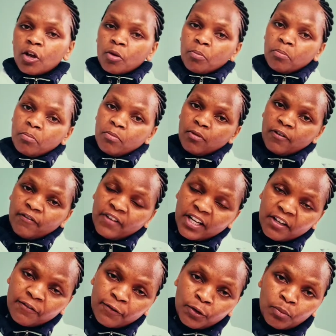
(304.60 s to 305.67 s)

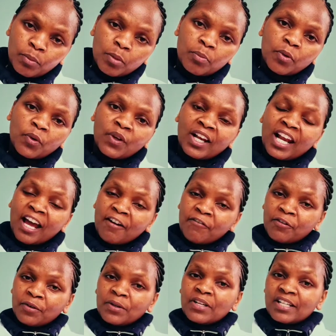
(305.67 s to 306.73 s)
Very few people will
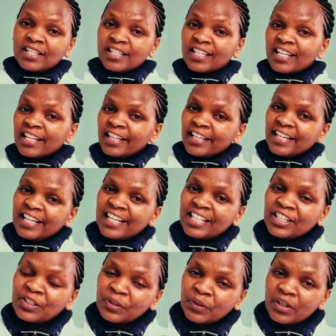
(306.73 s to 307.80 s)
afford
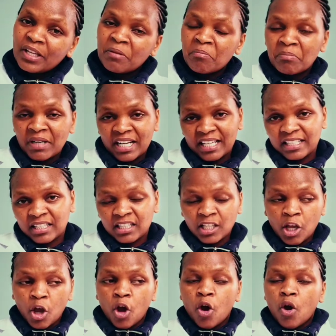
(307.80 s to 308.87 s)
dental implants.
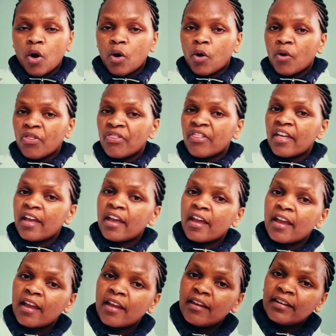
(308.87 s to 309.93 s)
On
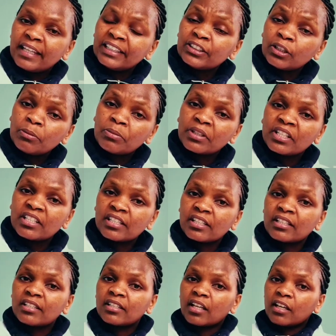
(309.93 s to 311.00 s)
the dental
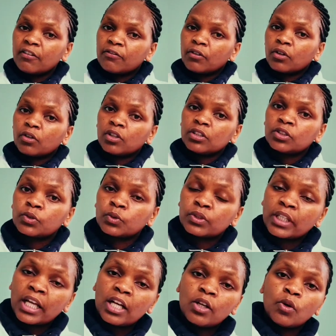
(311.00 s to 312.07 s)
bridges, I forgot to
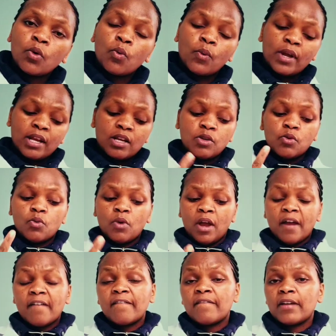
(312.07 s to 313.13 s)
tell you, when you
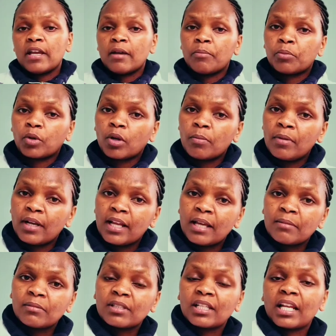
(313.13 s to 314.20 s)
have
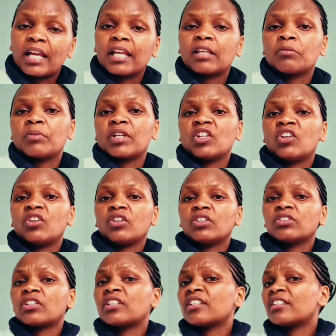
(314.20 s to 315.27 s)
problems like
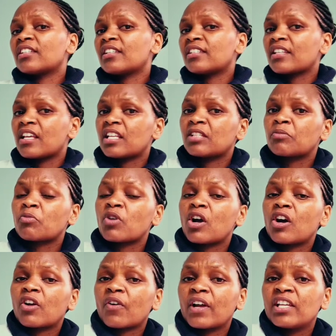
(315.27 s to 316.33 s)
periodontal diseases, poor
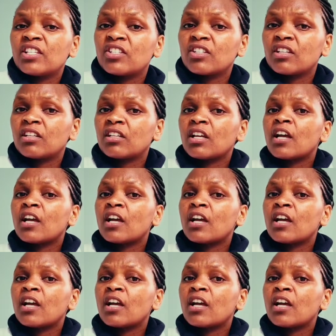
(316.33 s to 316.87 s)
hygiene,